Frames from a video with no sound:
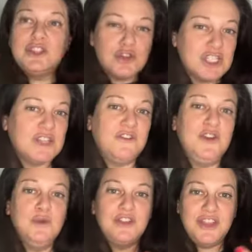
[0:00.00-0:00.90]
These are just a
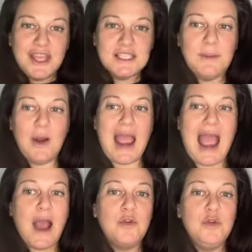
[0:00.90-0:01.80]
few things about
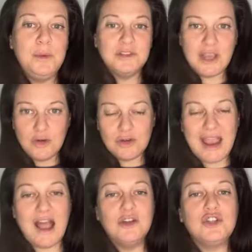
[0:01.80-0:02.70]
how you build out your
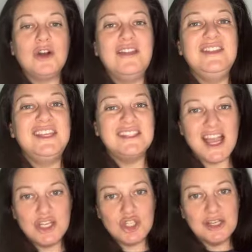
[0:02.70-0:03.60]
calendar and the
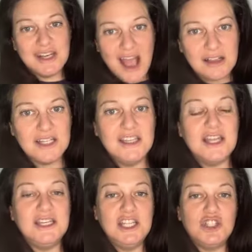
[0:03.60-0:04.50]
intentionality
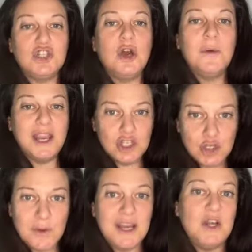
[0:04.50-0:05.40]
that needs to go
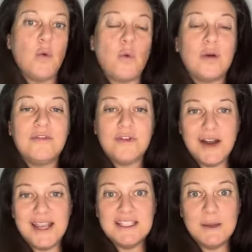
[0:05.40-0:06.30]
into it in order
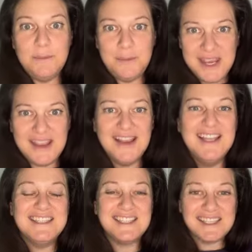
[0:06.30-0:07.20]
for it to be
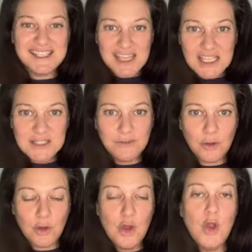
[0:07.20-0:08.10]

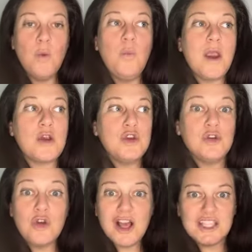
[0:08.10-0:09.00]
successful, where
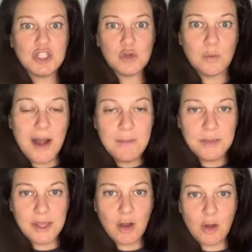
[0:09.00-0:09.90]
you're not
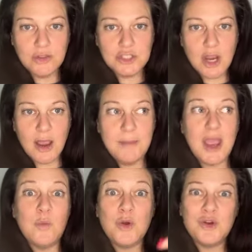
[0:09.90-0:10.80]
scrambling all the time
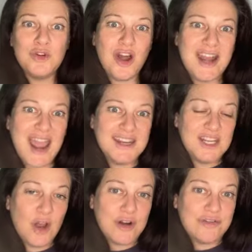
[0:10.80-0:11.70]
and where you're not
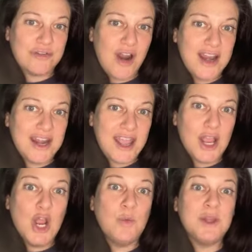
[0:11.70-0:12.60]
ending on a
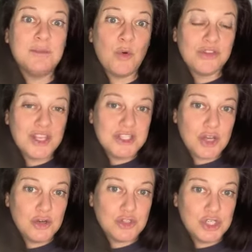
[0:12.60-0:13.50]
Friday with more things
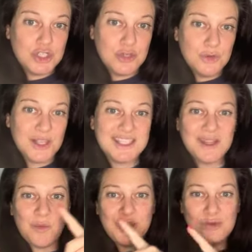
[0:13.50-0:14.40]
on your to-do
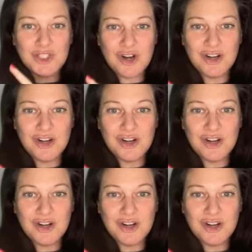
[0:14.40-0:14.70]
list than what you